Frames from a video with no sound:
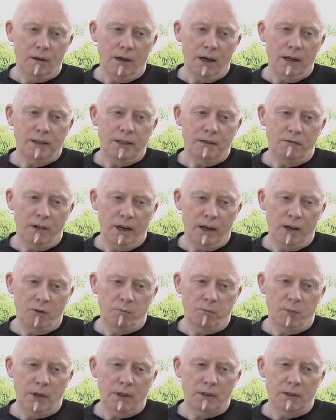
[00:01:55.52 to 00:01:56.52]
a
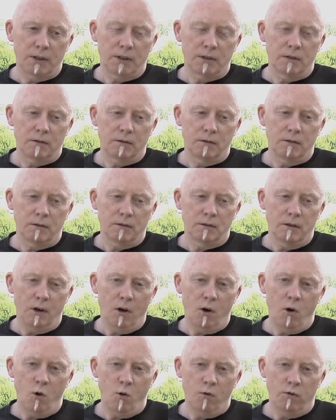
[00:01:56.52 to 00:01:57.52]
development
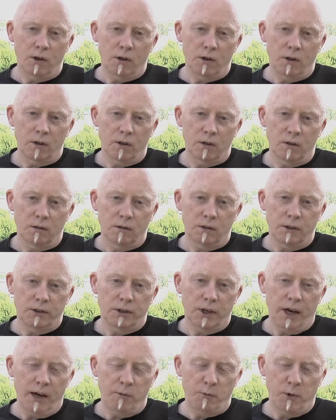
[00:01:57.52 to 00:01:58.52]
over the
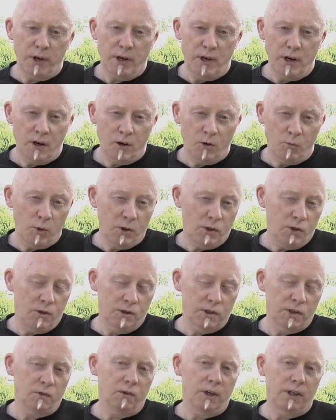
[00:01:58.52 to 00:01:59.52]
time we're here, but
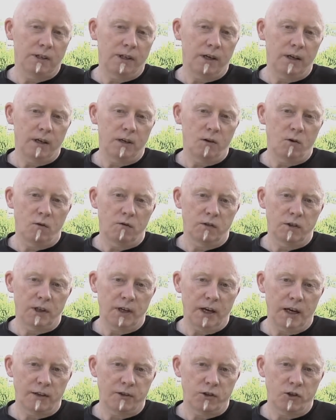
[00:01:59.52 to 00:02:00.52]
also I think over the
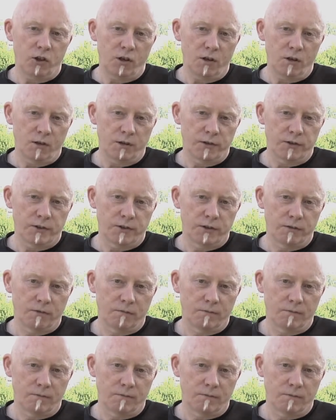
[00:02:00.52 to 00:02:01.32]
next years.